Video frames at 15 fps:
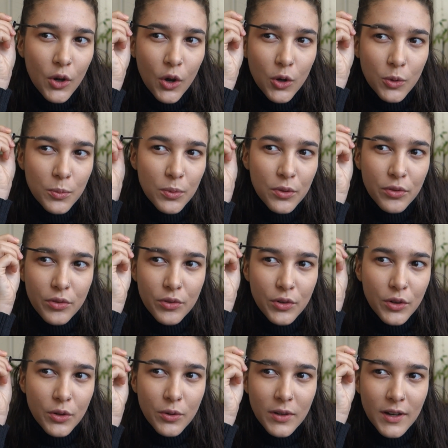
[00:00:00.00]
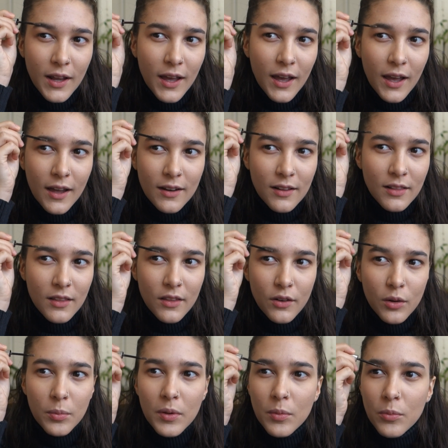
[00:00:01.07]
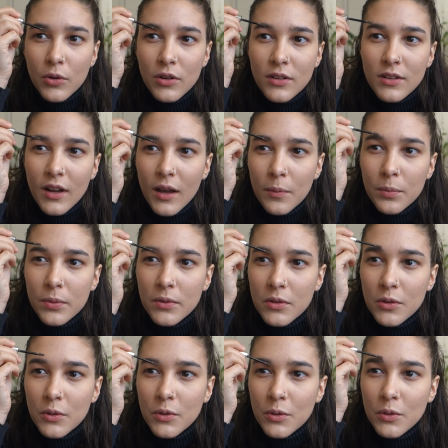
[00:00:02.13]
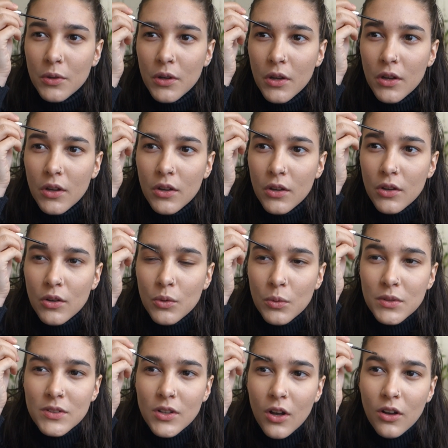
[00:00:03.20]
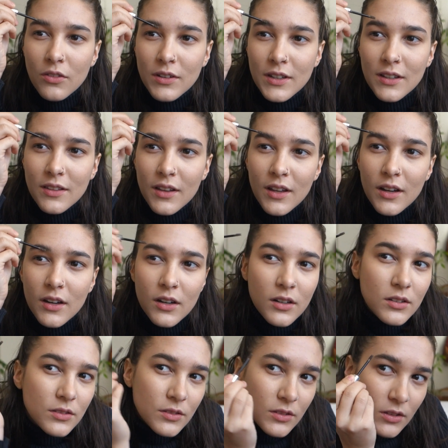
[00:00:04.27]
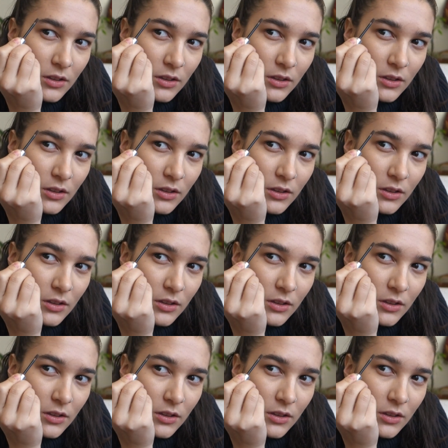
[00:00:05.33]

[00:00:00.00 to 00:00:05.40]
comb through and add a little bit more depth to what's already there.